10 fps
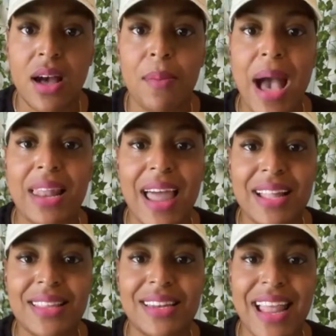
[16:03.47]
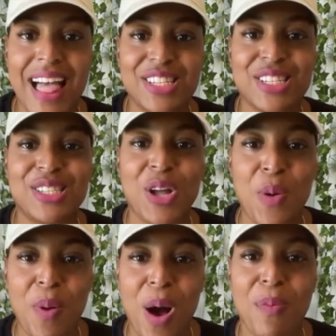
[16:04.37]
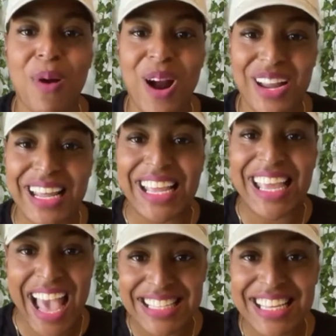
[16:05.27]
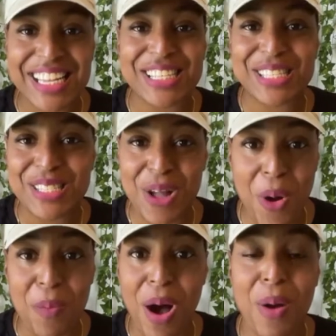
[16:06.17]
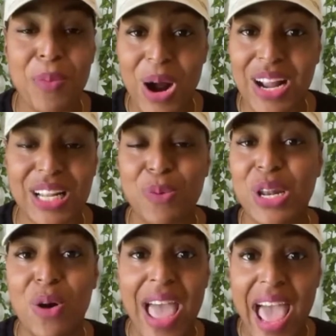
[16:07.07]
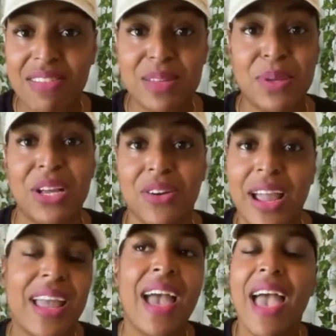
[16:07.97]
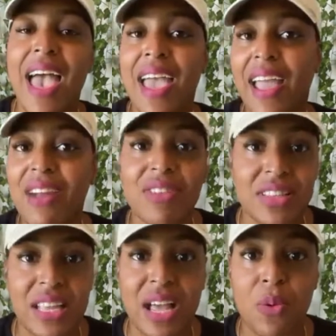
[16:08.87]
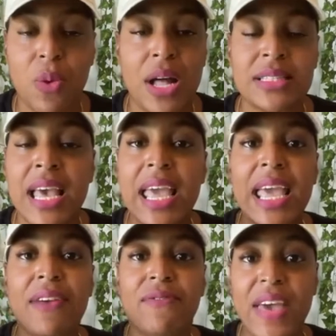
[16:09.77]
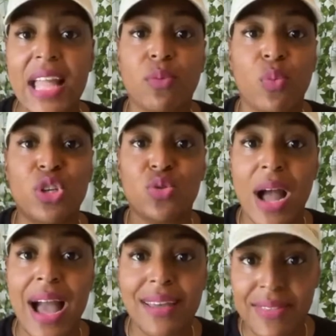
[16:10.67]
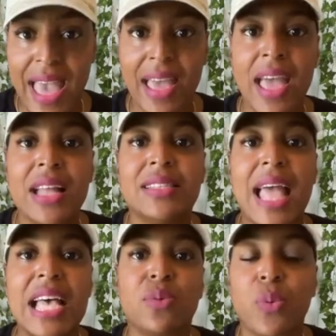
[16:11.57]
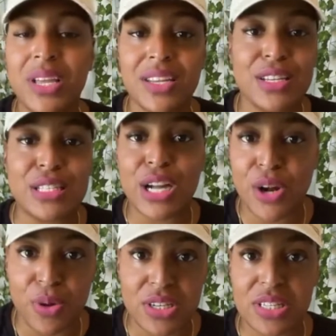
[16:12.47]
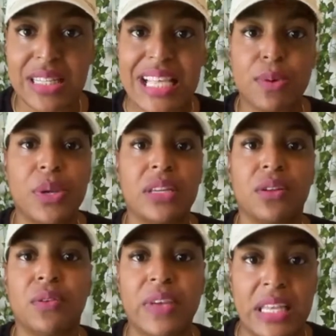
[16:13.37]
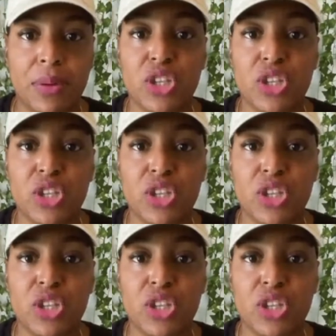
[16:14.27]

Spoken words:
I like the analogy snowball marketing. Yes, it is snowball marketing. We don't have to be great at everything at once. In fact, when we try that, that's where we get discouraged. That's where we get defeated.